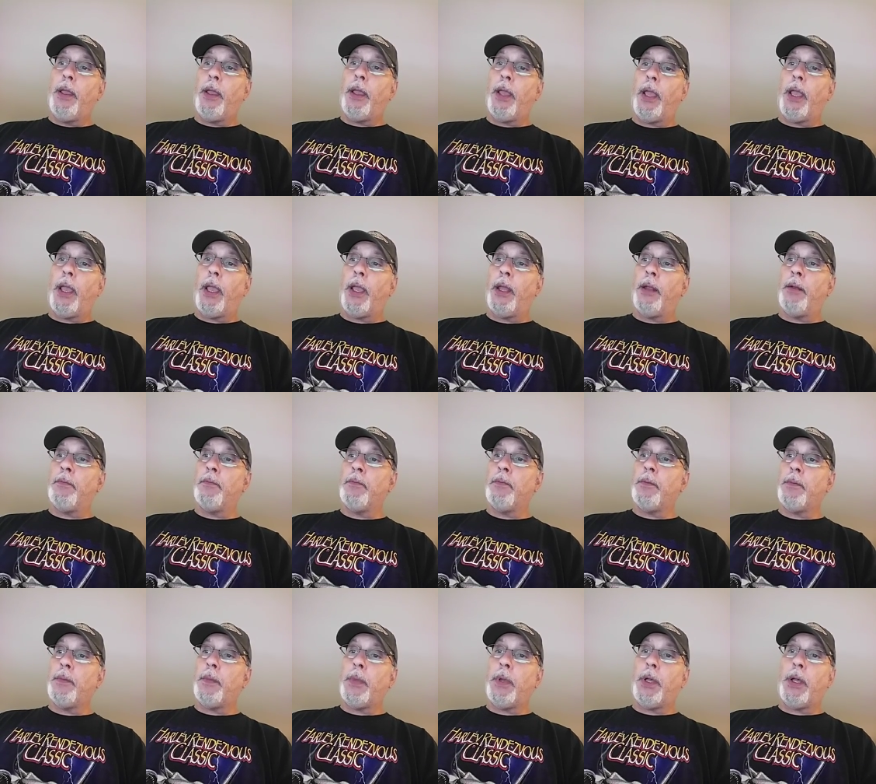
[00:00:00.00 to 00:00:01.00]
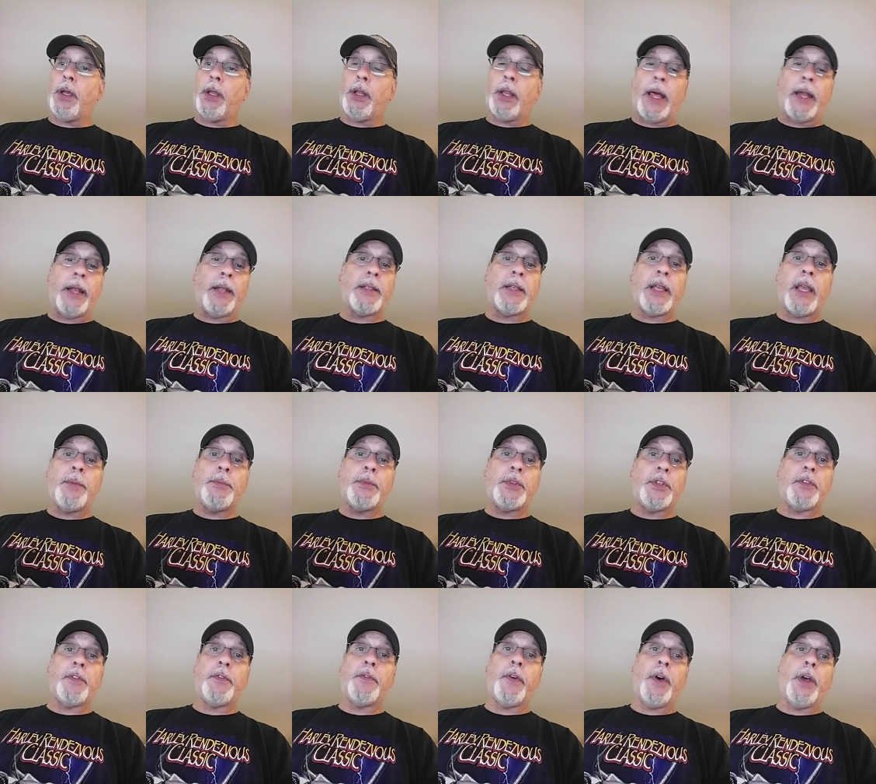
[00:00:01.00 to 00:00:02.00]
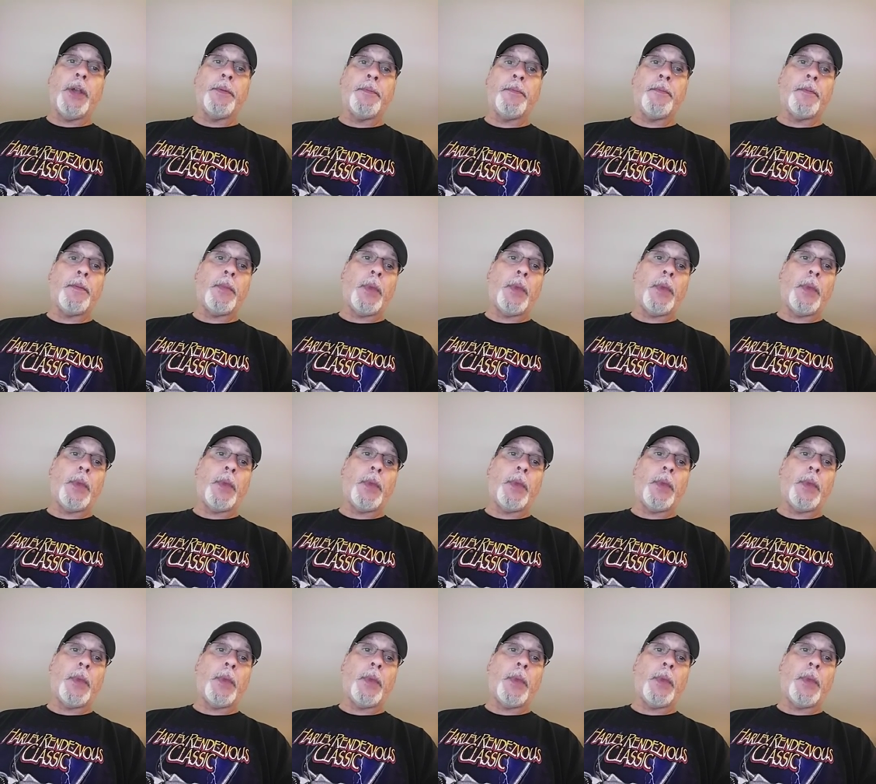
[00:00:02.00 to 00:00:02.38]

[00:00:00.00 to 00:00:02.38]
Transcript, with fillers: and a lot of times it's fun.